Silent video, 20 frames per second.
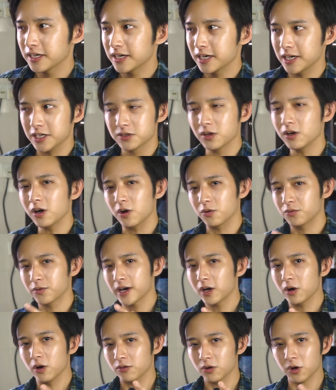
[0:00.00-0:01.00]
It's not a
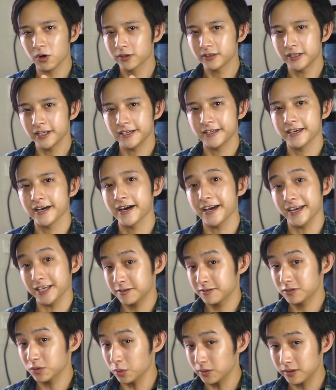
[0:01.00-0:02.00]
right or wrong thing, yeah,
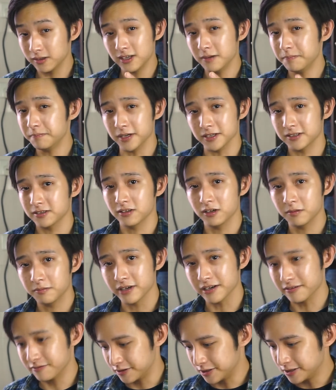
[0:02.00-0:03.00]
it's totally personal
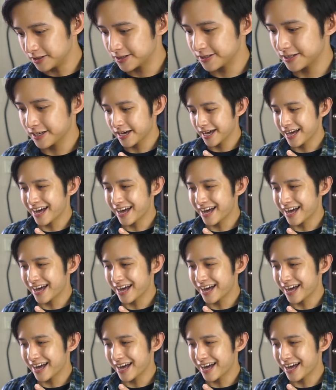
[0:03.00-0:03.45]
preference.